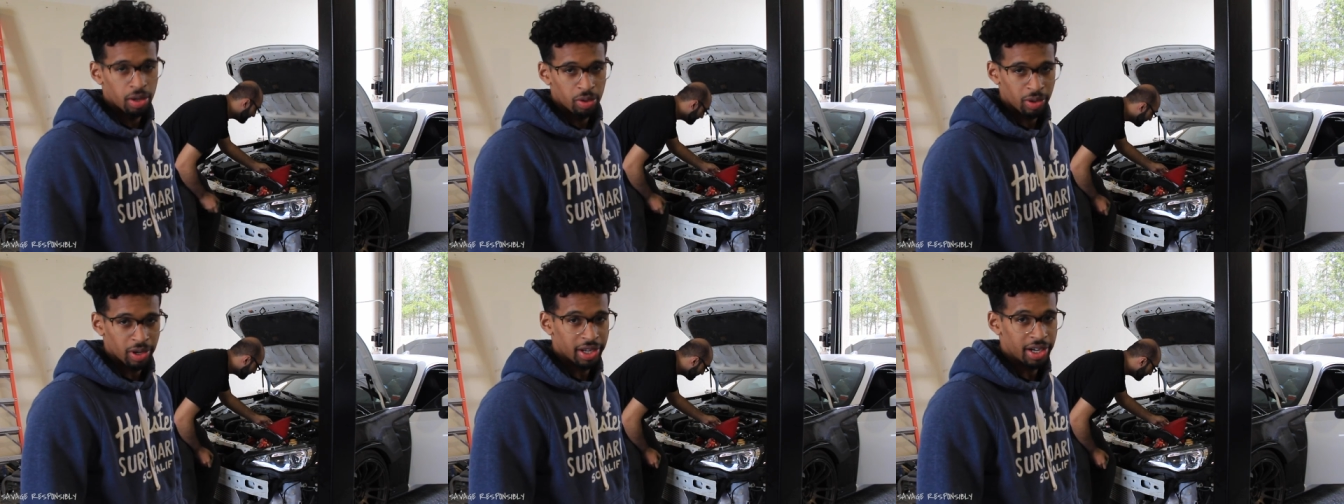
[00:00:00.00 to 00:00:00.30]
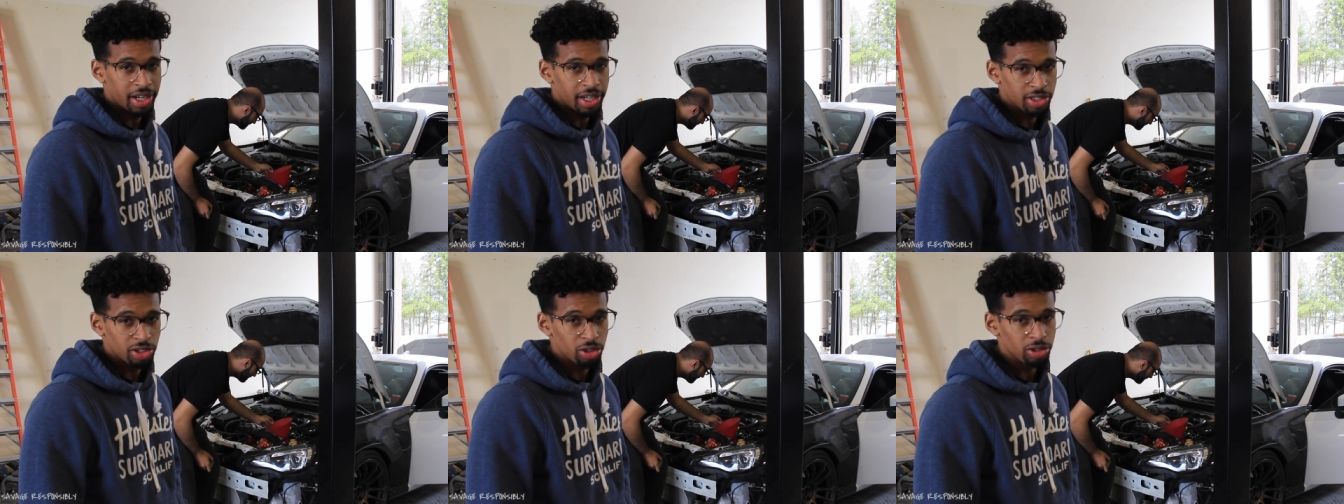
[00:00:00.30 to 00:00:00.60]
We're
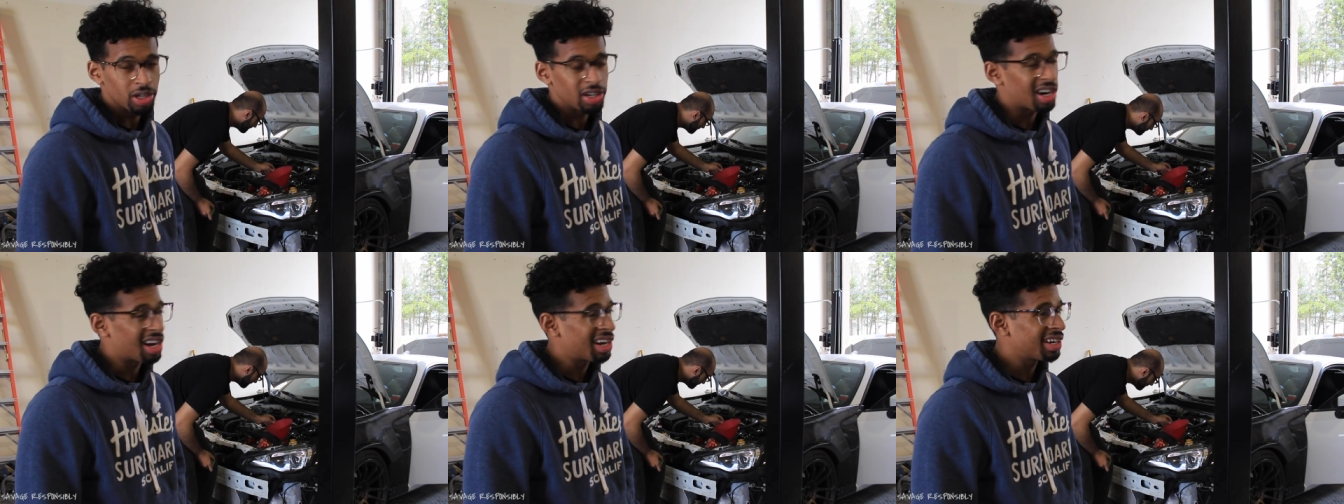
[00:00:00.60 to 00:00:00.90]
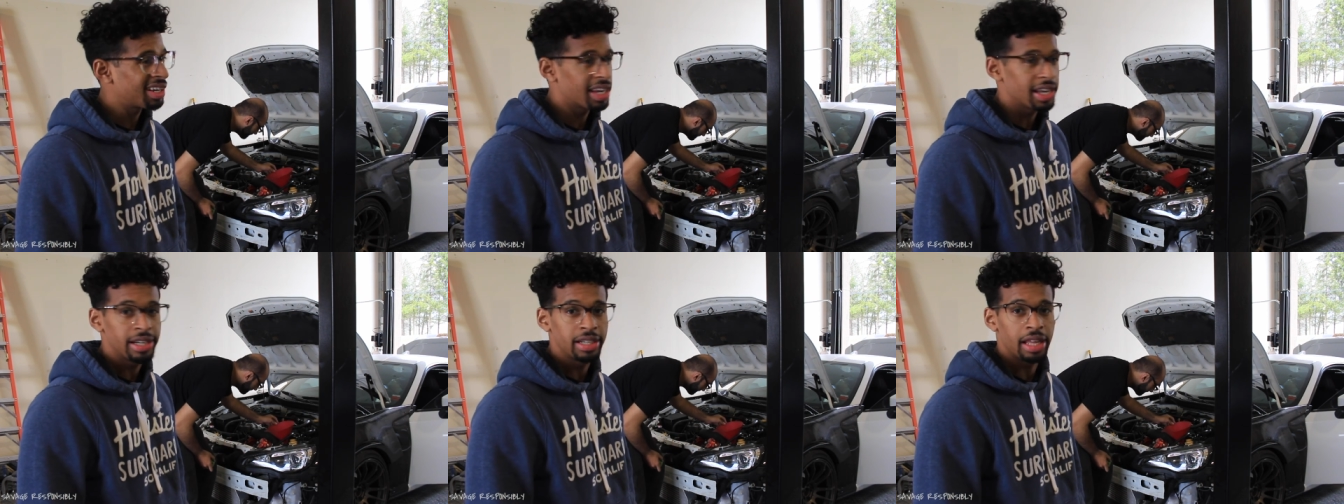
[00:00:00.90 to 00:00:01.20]
gonna turn it on
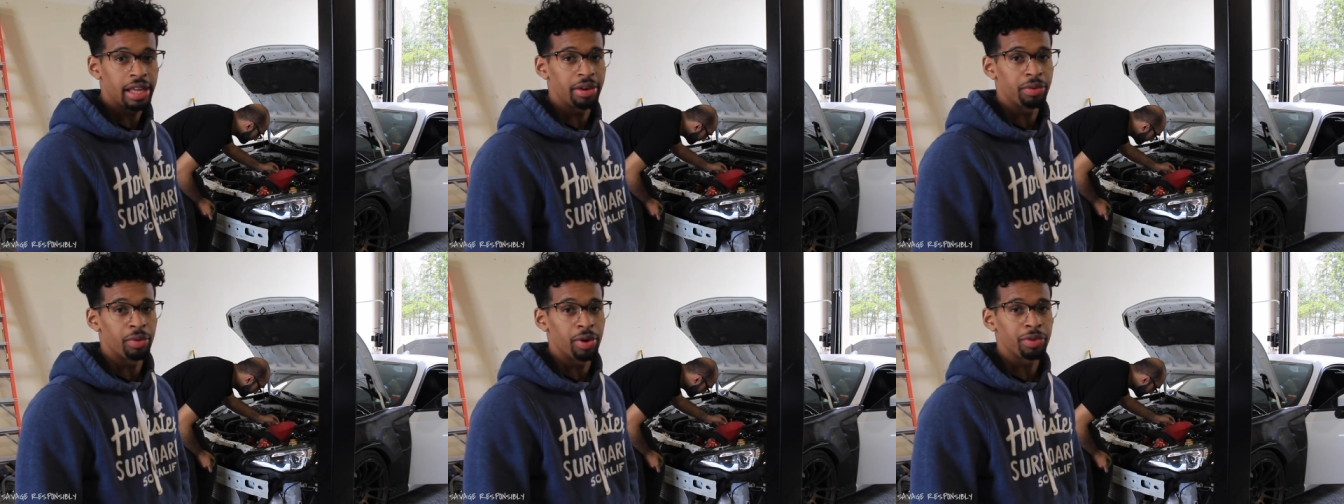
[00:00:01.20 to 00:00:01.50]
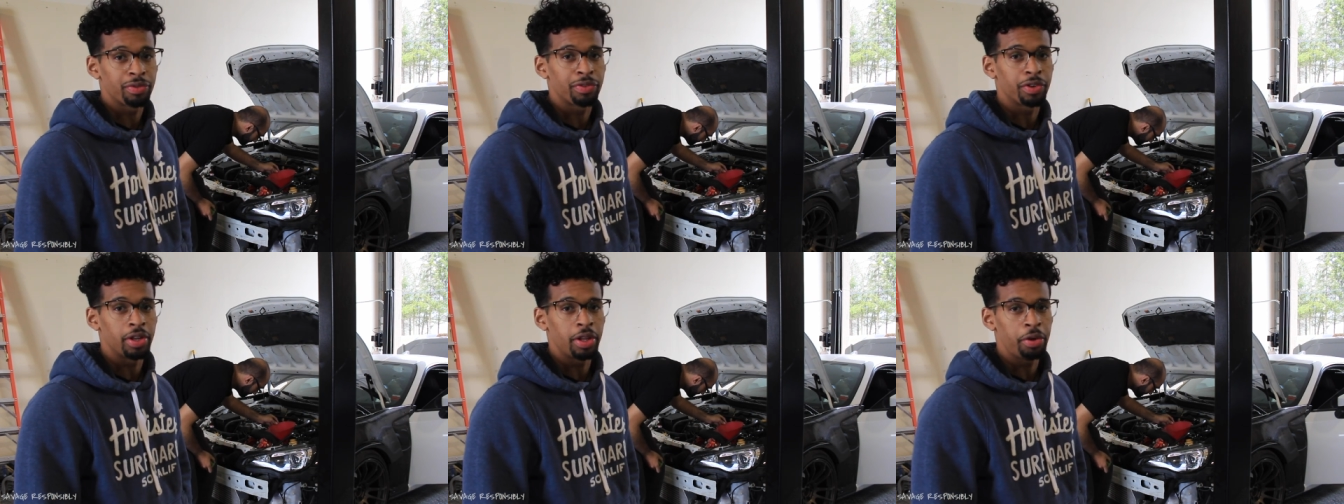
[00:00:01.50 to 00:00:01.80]
again, let it run
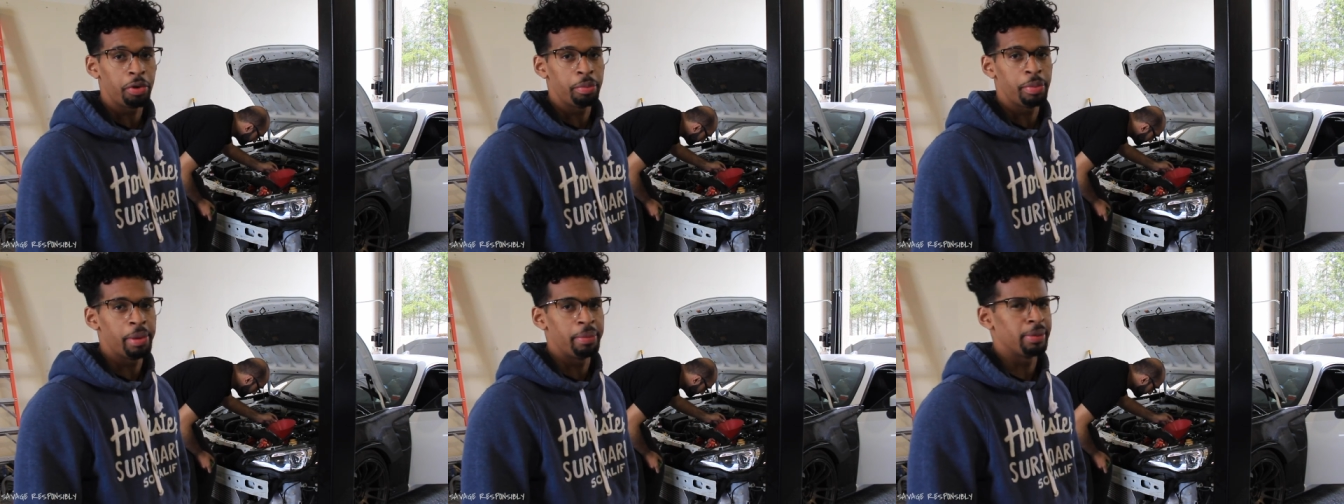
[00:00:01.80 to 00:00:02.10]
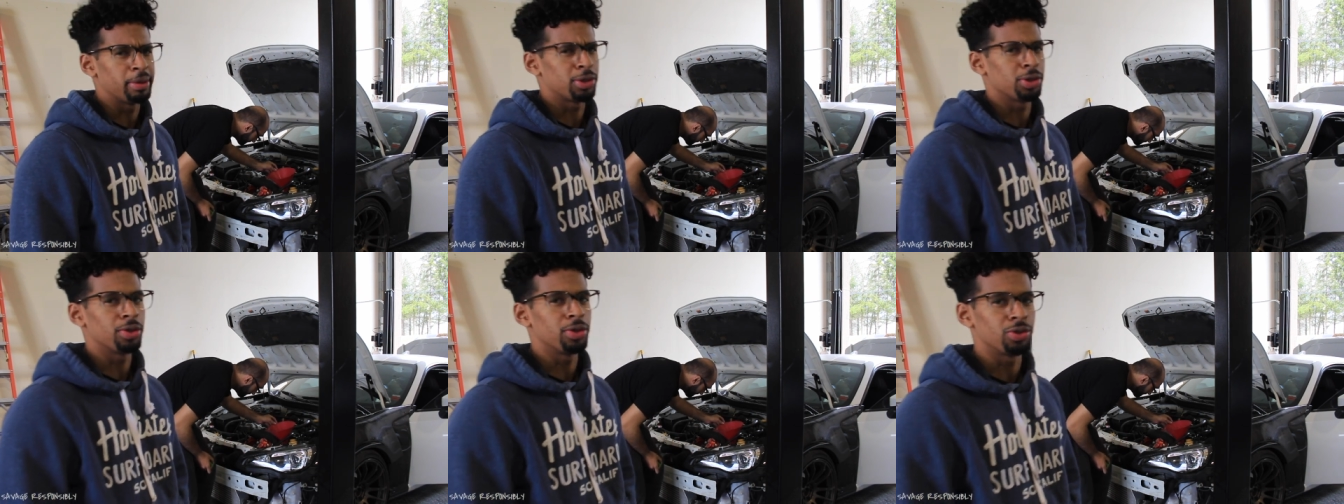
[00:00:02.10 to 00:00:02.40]
for a little bit,
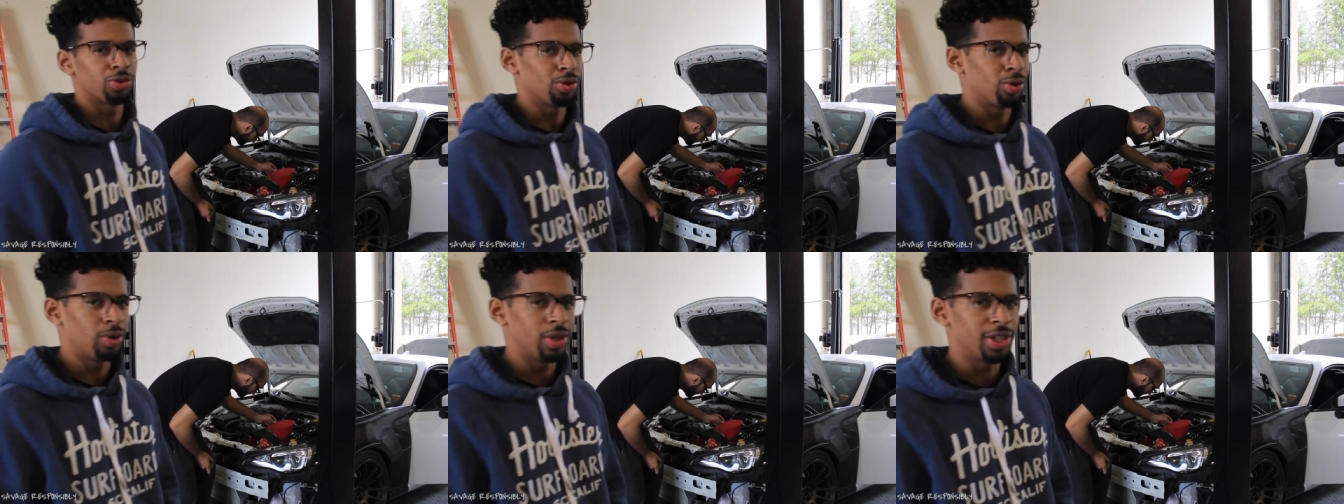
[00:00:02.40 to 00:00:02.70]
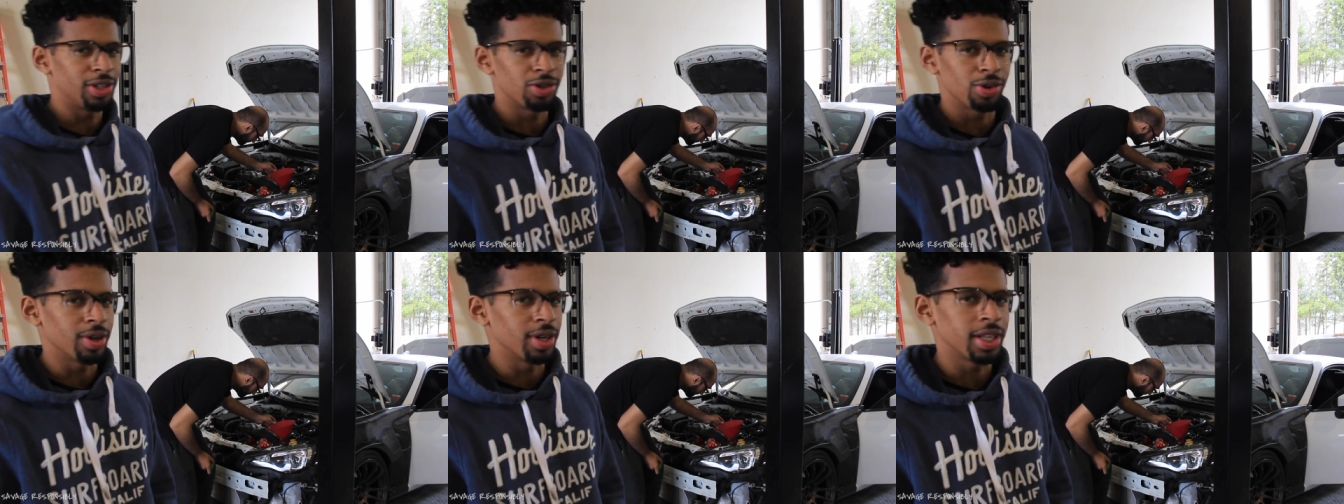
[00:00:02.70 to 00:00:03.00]
make sure there's no
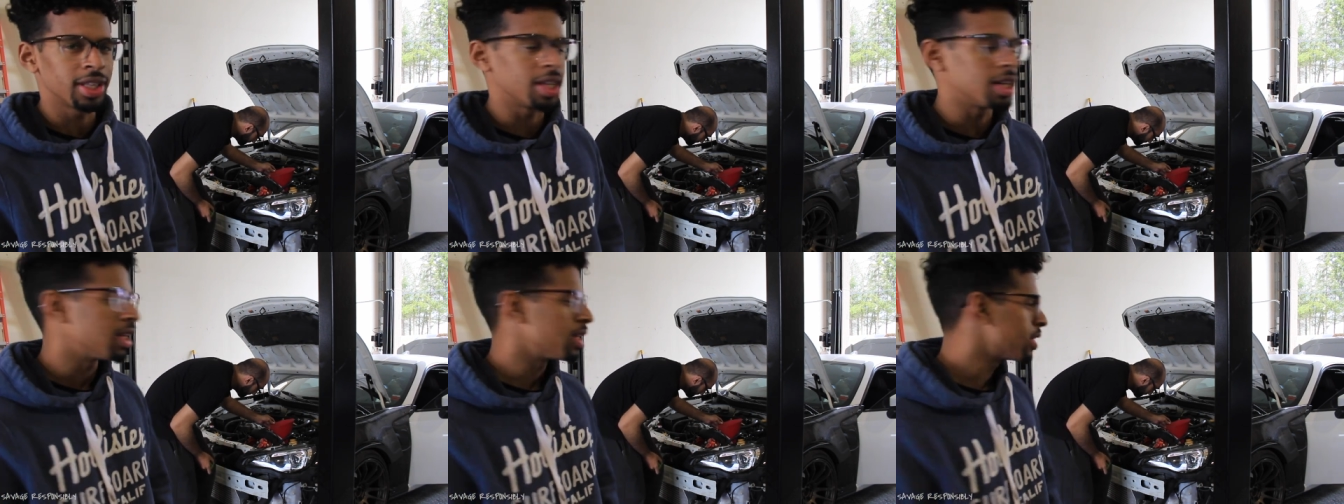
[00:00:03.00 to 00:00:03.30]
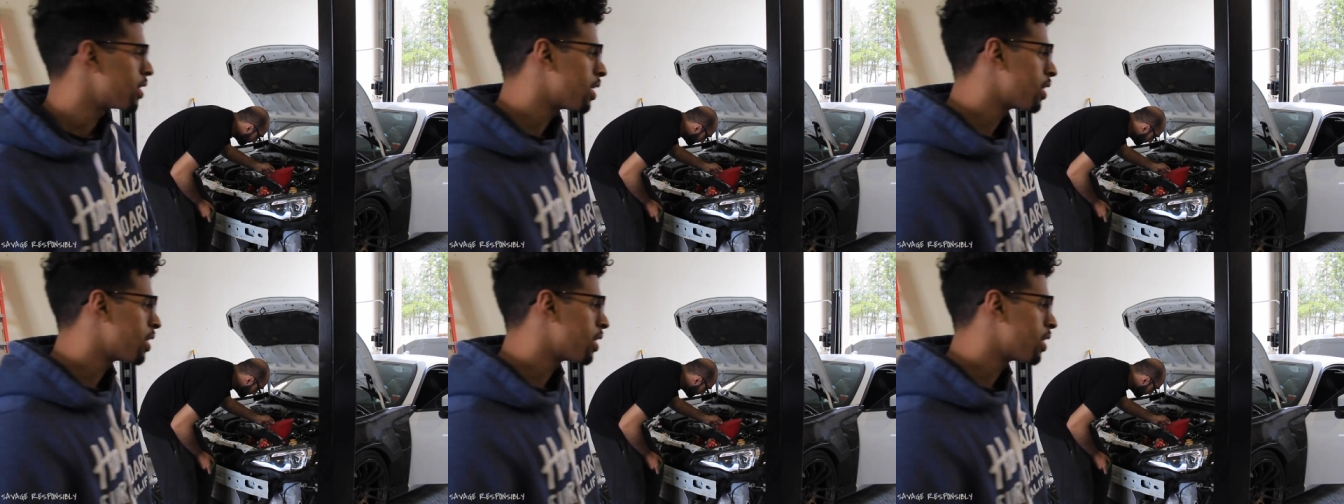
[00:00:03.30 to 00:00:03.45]
leaks or anything like